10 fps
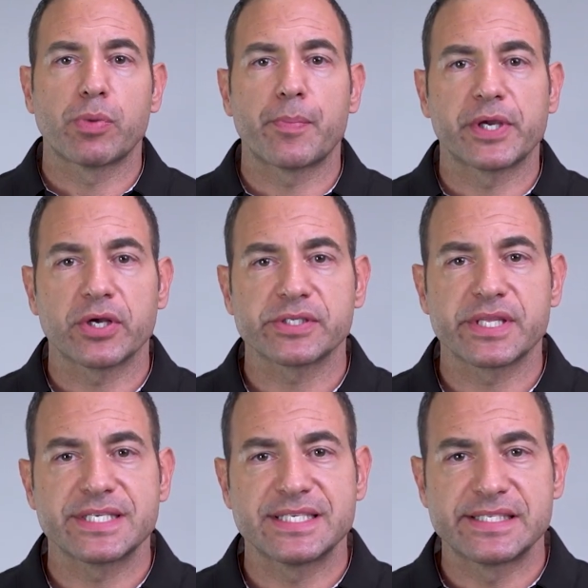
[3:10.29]
But because
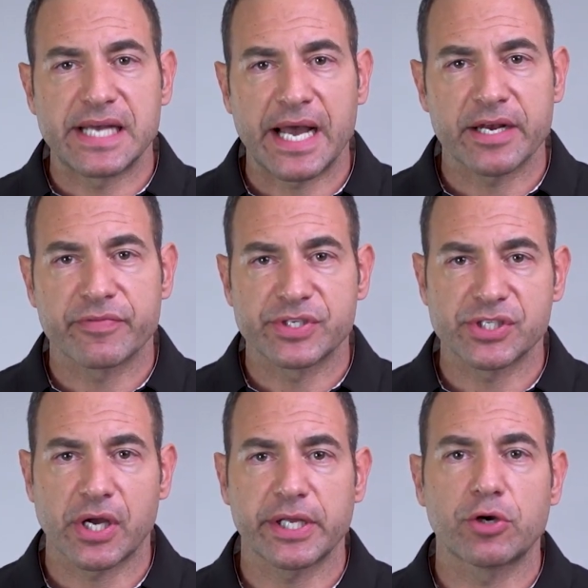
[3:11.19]
the design of the
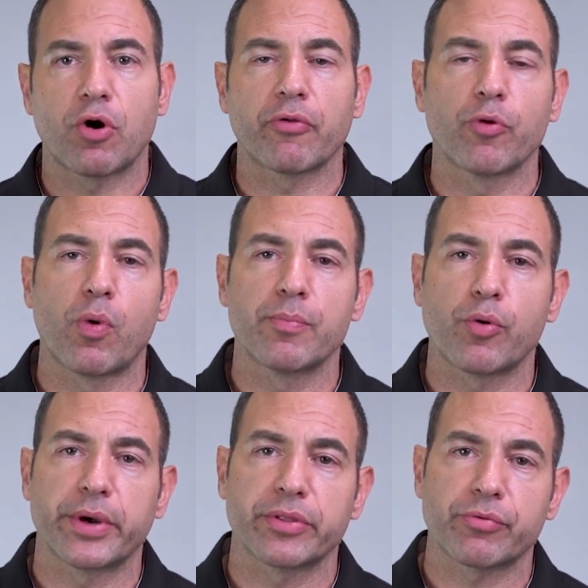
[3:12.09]
study called the
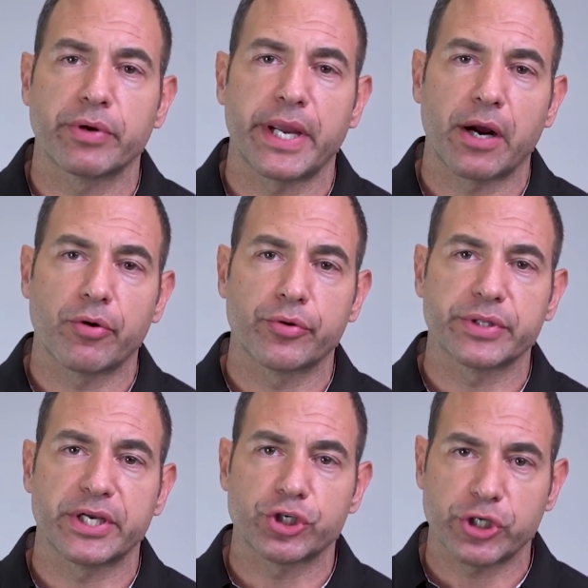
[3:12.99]
1.3 air
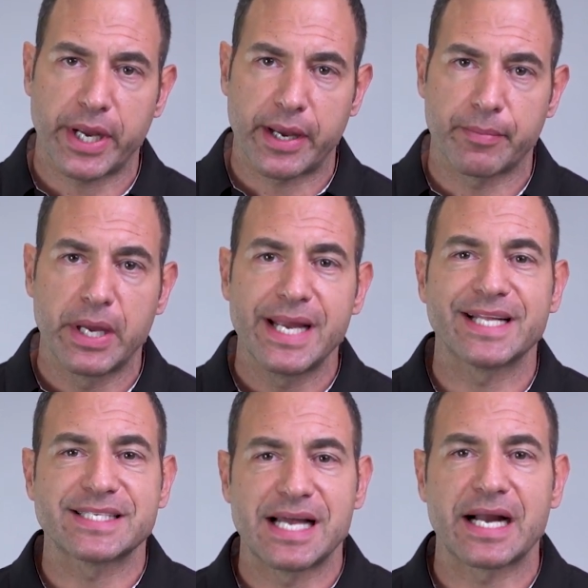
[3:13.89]
only a sham,
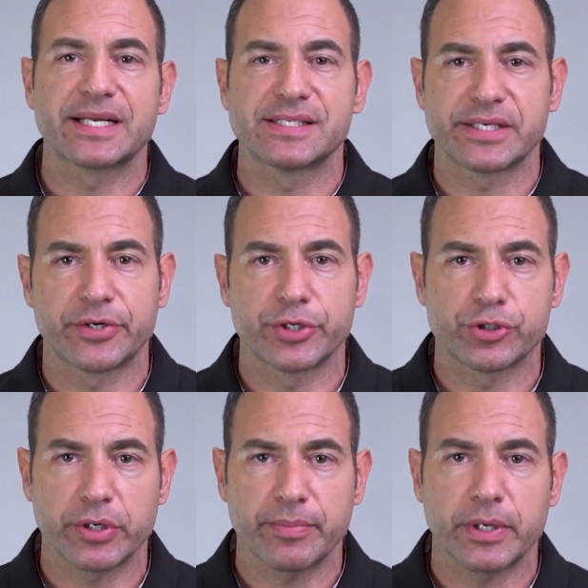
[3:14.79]
it's not considered a
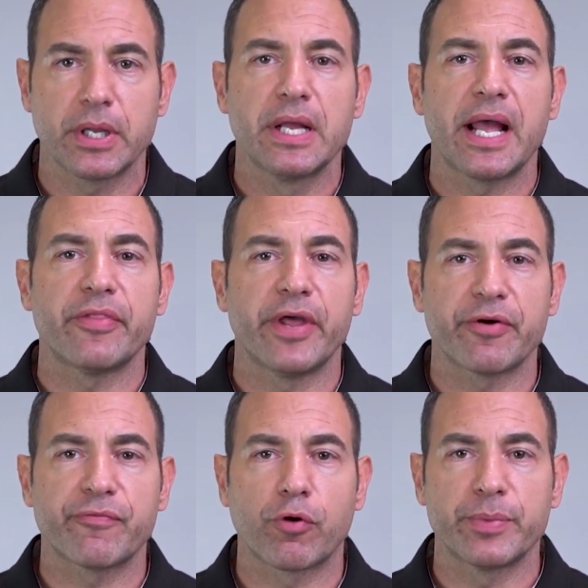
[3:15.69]
treatment. And
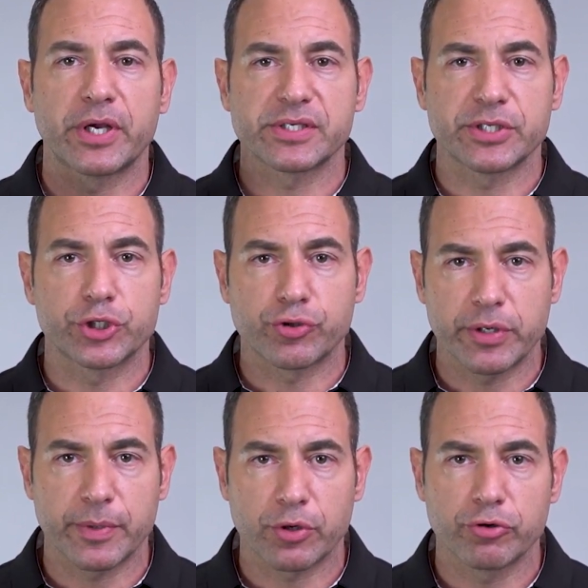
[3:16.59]
therefore, because the
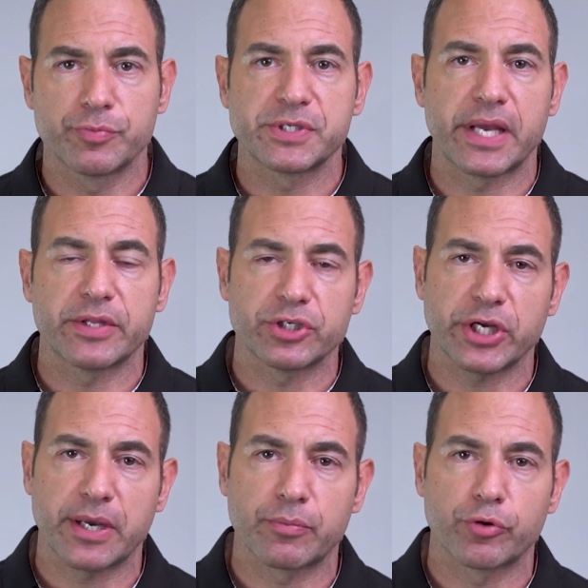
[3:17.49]
treatment groups and the
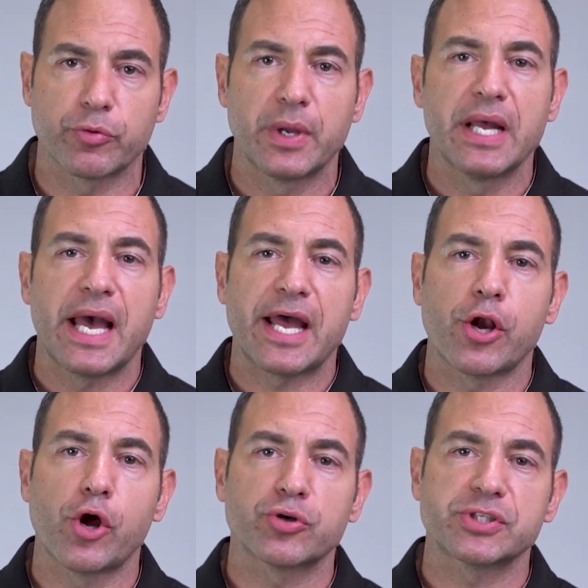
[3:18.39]
sham group had
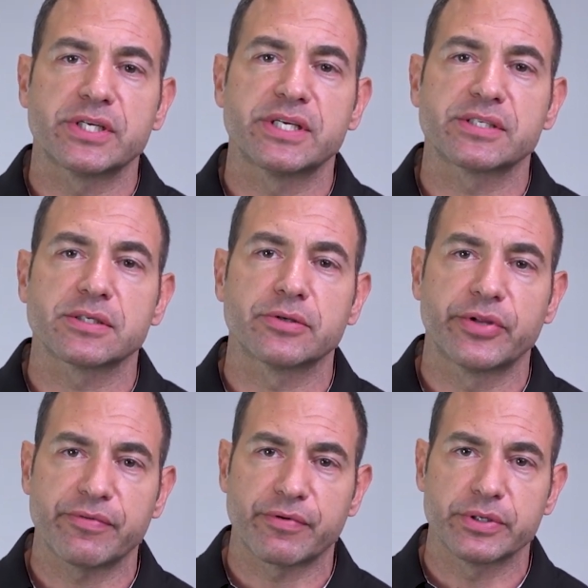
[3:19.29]
no statistical
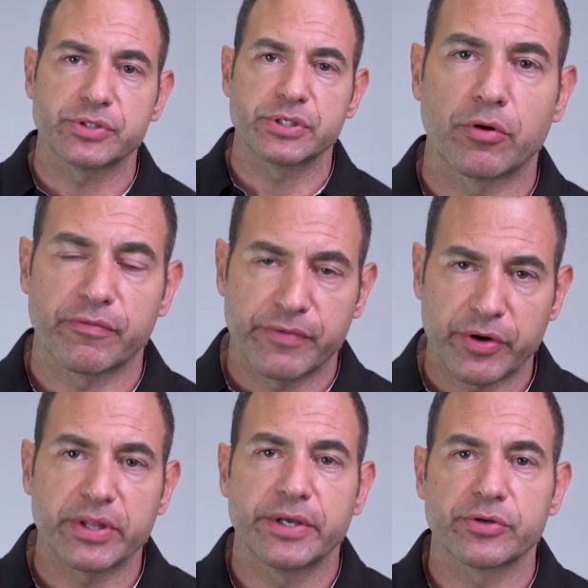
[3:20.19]
difference, or
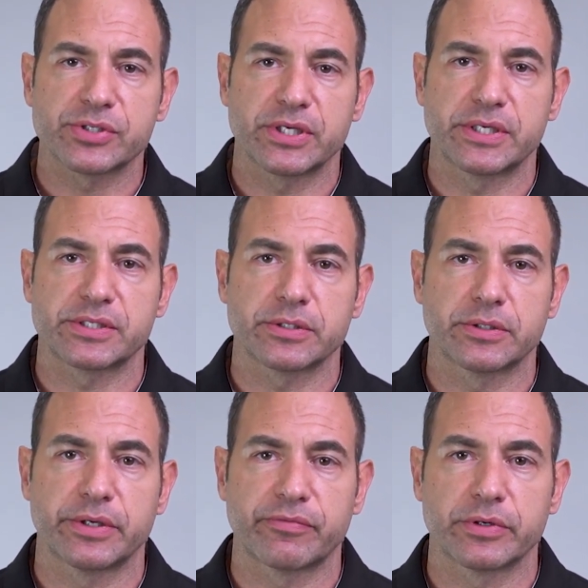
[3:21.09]
very little statistical
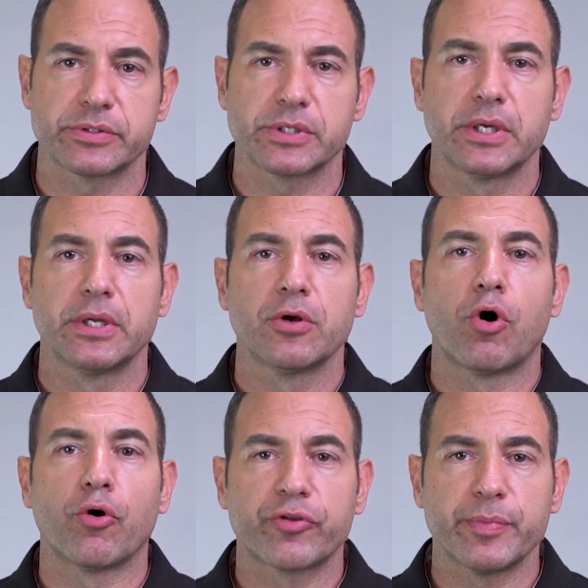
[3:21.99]
difference,
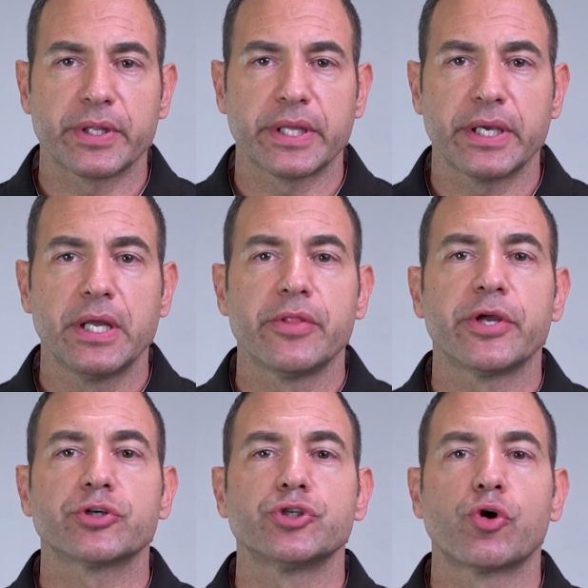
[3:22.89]
ultimately,
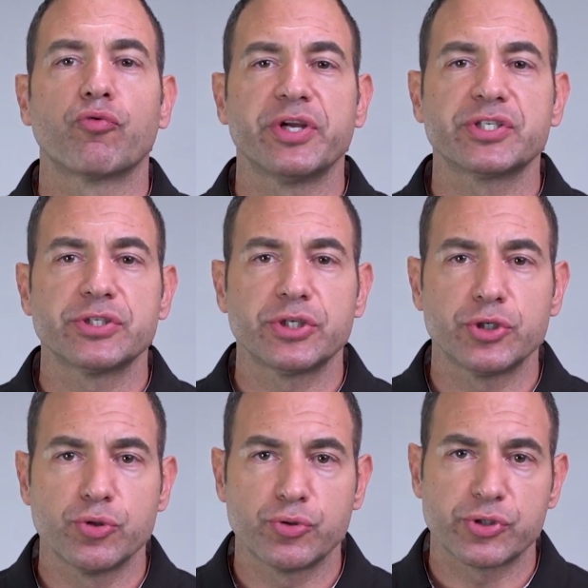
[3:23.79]
there's no reason to
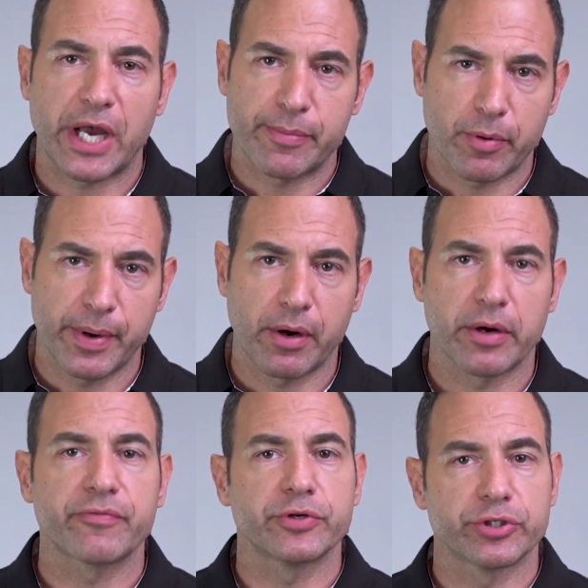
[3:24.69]
use
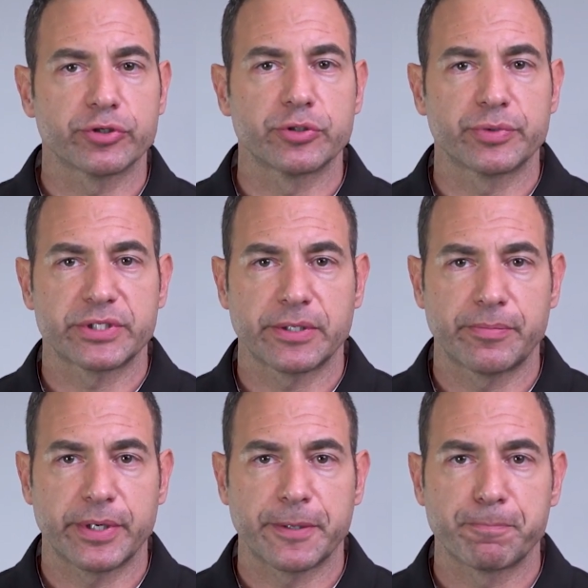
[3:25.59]
hyperbaric for children with
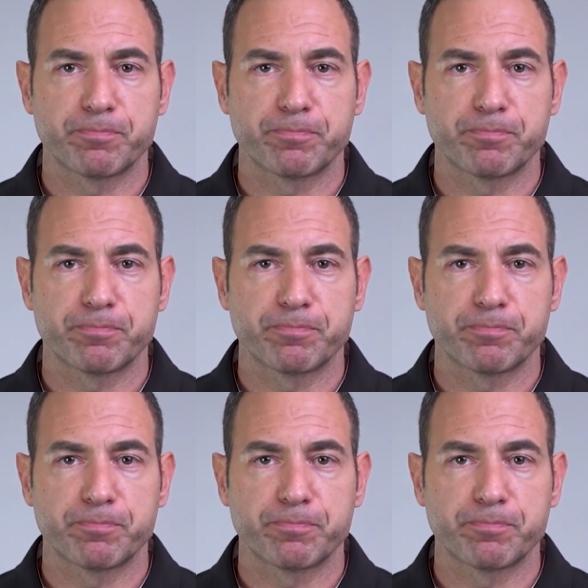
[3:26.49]
CP.